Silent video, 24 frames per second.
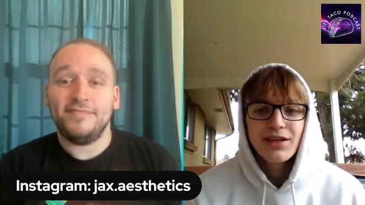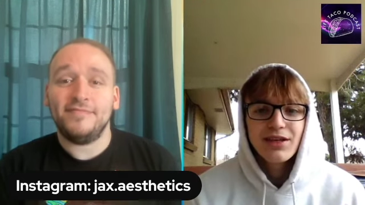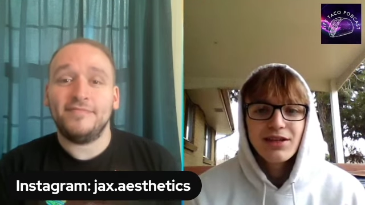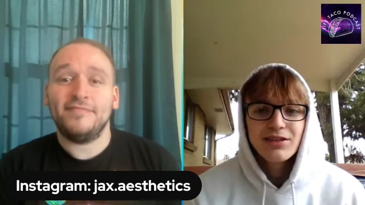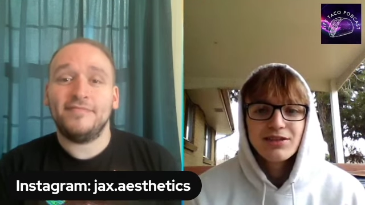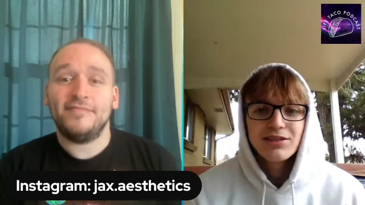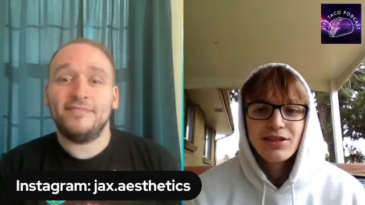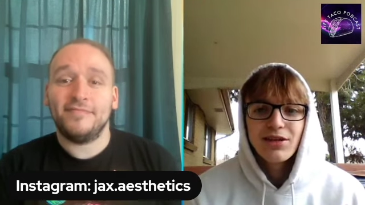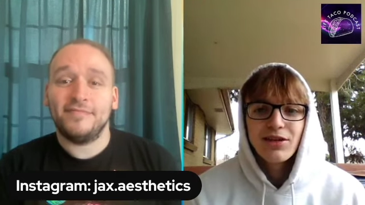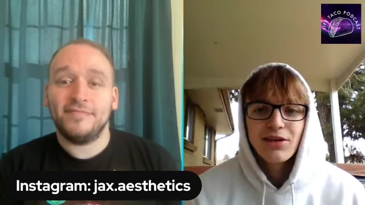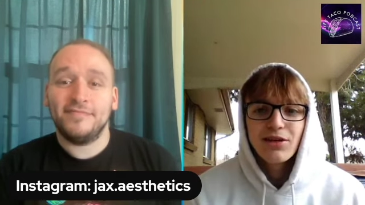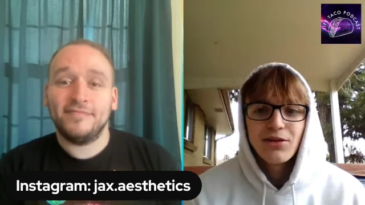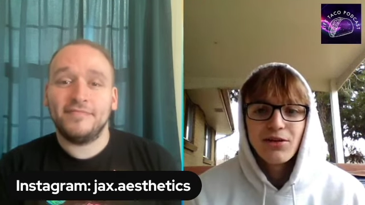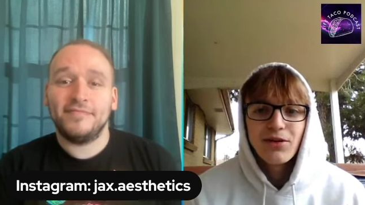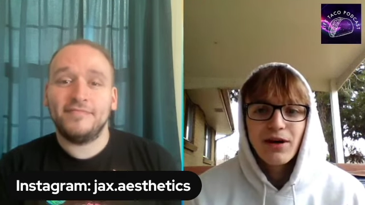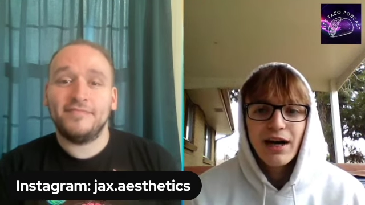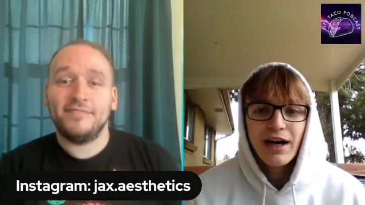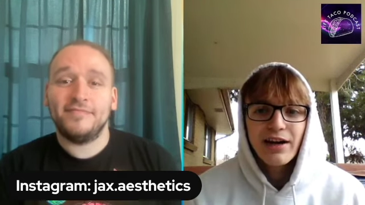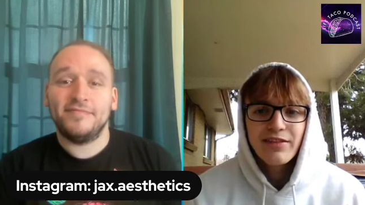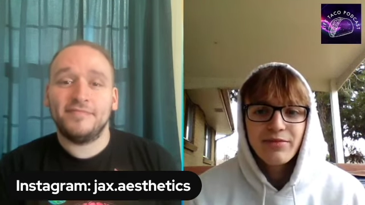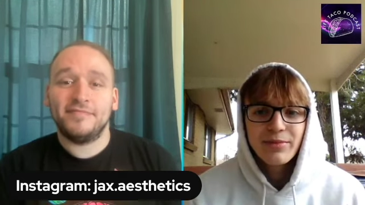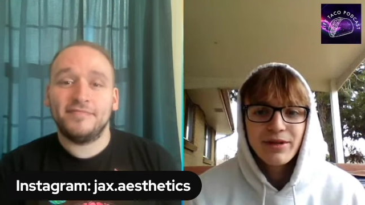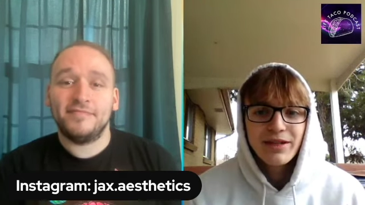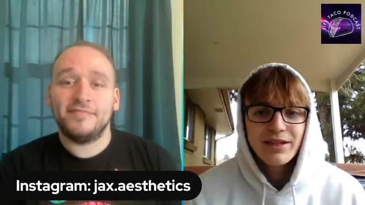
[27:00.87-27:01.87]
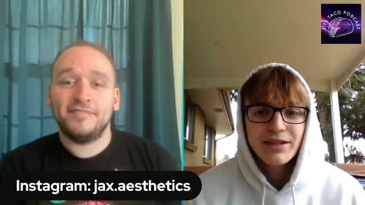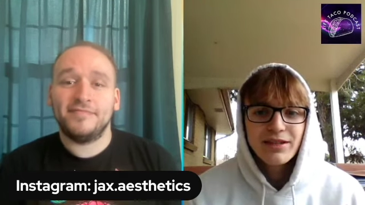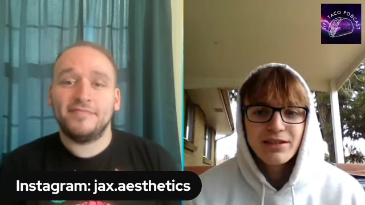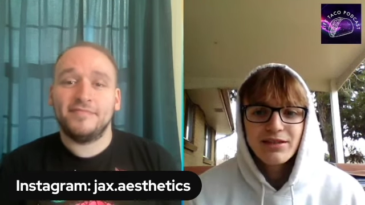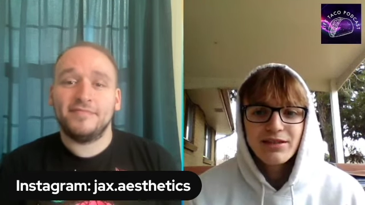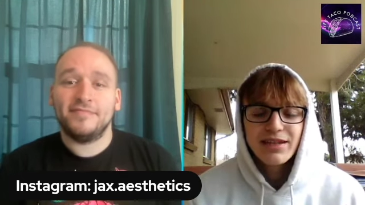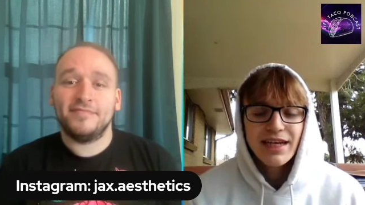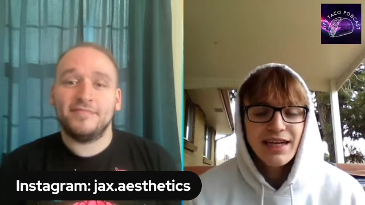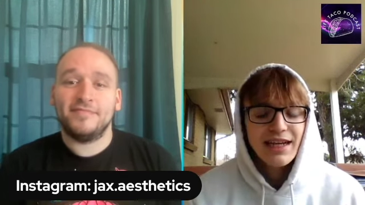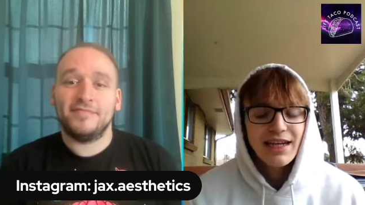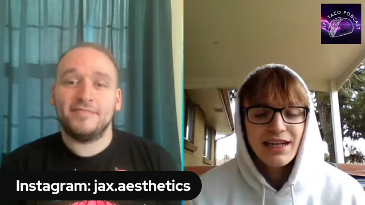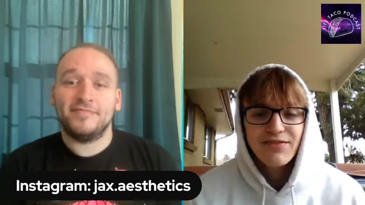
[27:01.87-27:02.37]
Speaker 1: So I've been
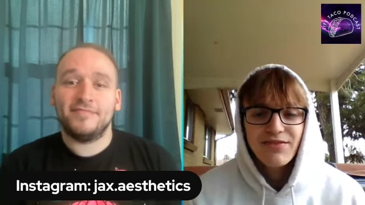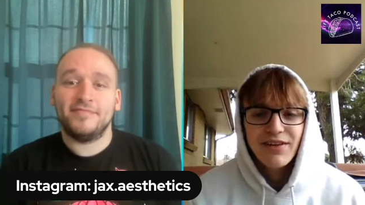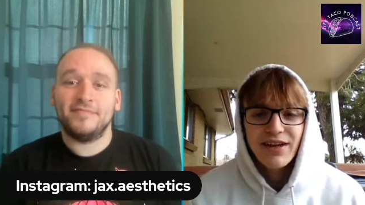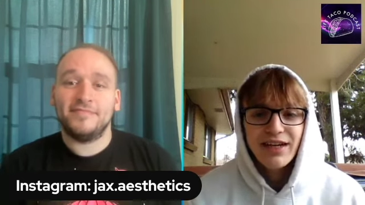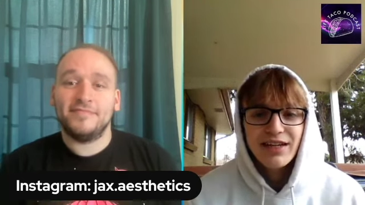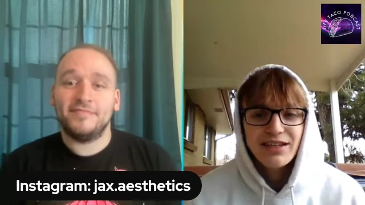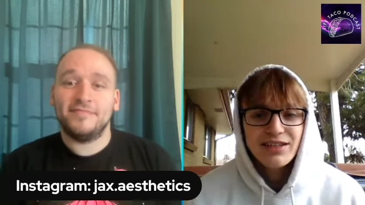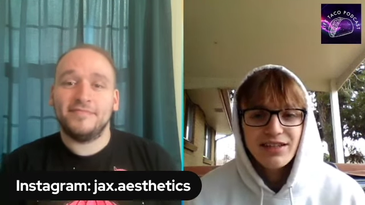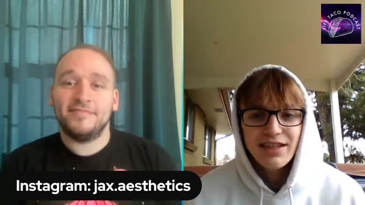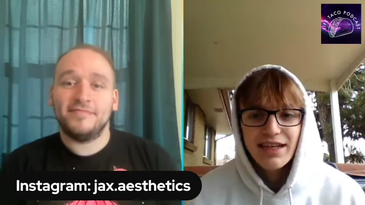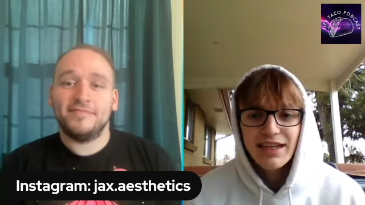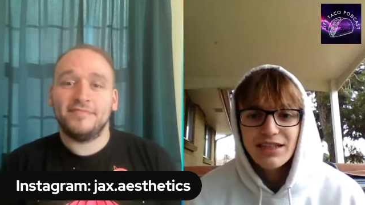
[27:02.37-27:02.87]
taking advantage of that